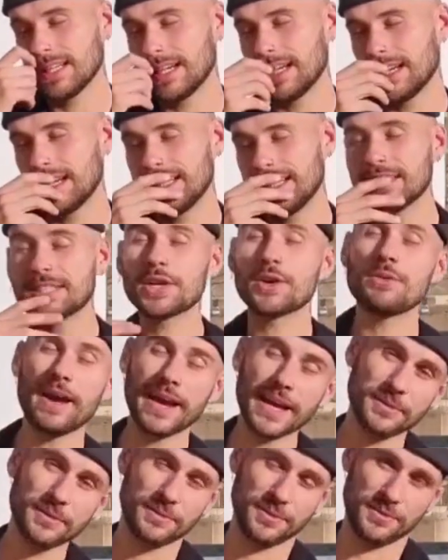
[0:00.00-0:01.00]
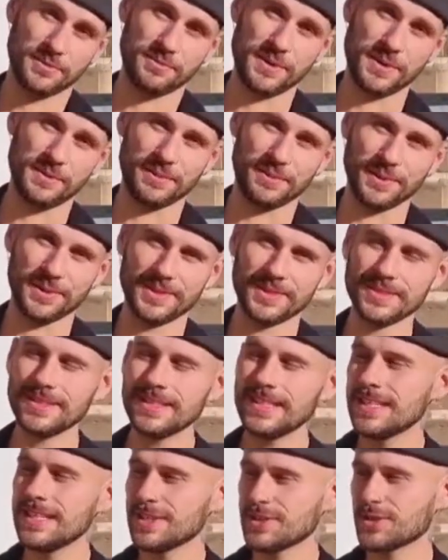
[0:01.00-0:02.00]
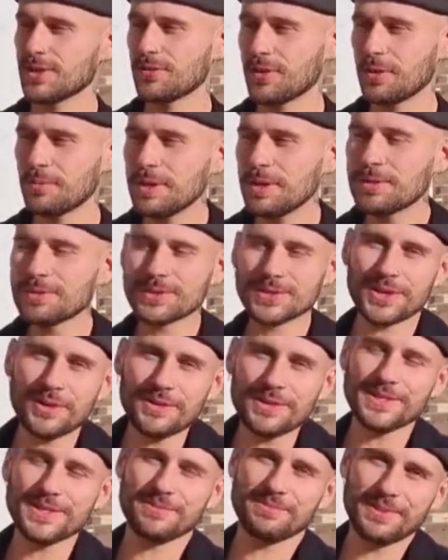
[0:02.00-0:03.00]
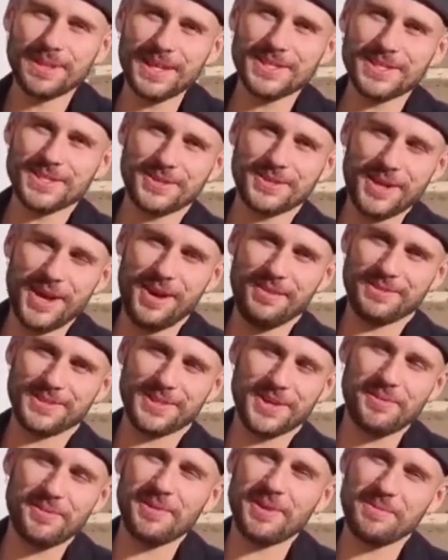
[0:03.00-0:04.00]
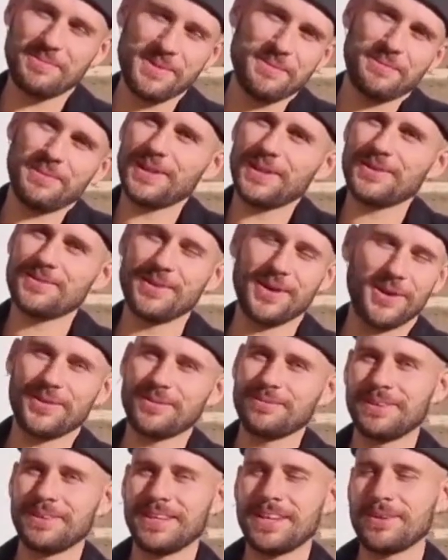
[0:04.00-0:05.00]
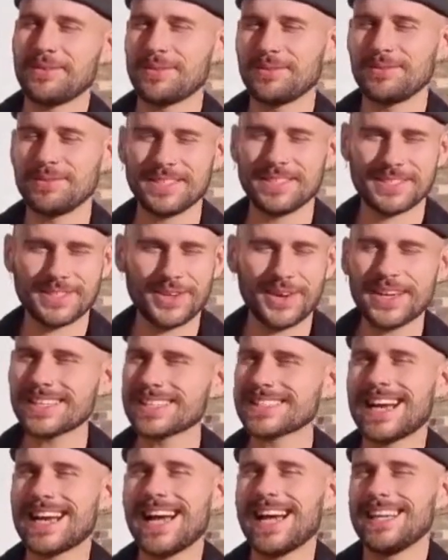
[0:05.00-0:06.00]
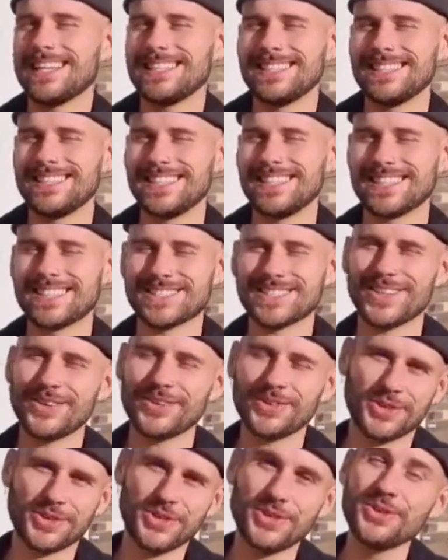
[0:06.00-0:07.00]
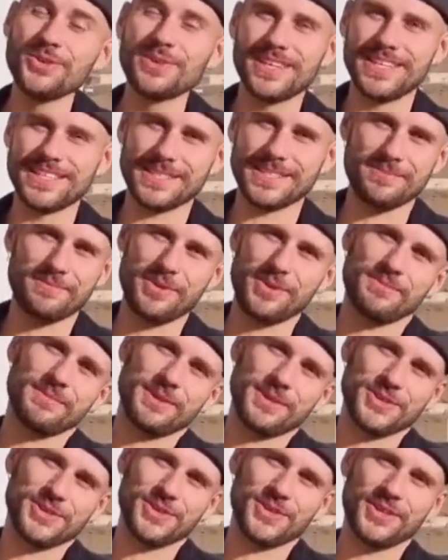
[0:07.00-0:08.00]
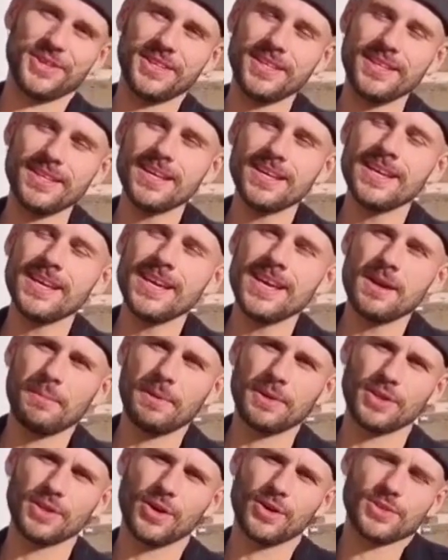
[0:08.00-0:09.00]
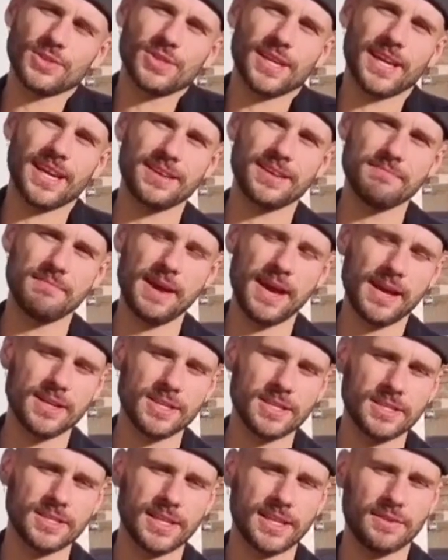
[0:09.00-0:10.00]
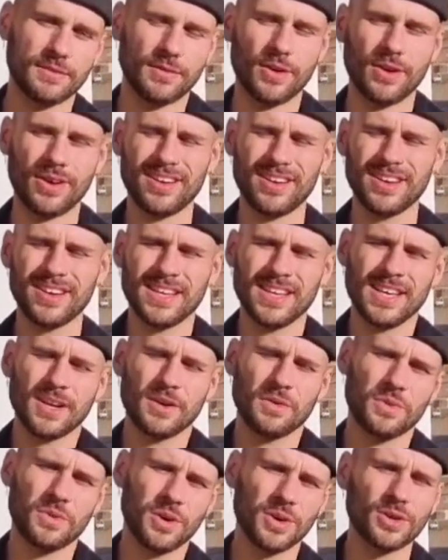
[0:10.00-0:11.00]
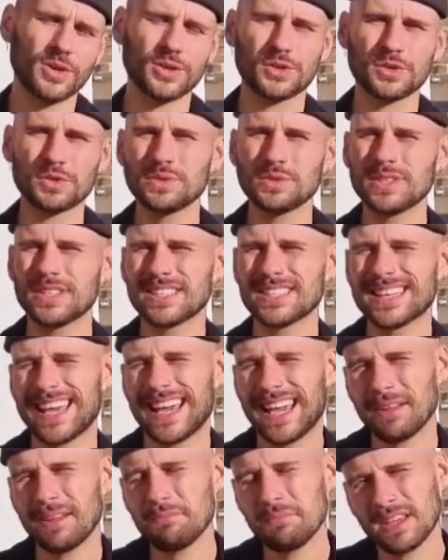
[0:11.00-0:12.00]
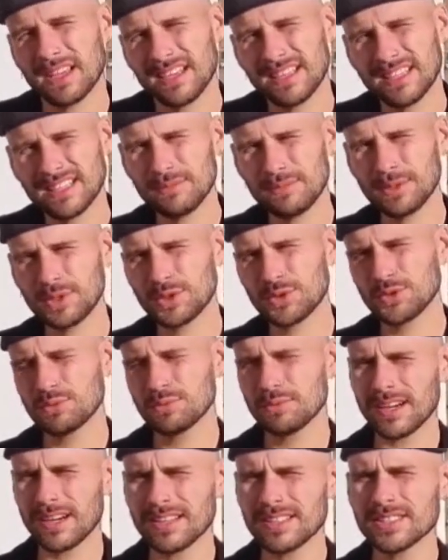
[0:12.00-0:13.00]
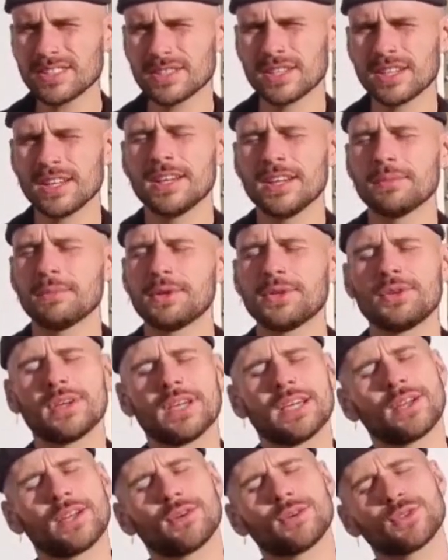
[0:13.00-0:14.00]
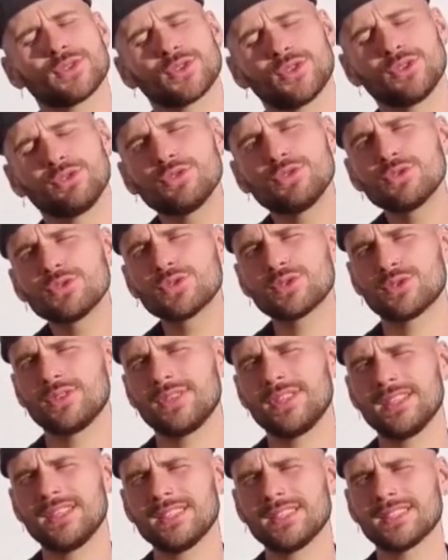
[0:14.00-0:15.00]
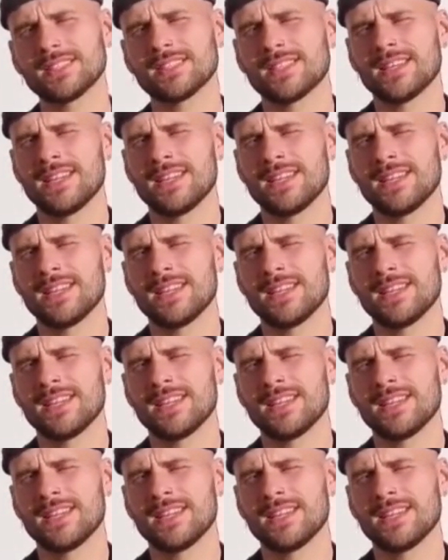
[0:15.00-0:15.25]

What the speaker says: interact with people. So for me, it was always a pleasure to have so many people around me. They would be so excited and so curious about my journey. But you also can imagine that for one or two, it can be a little bit too much. But you get also used to this.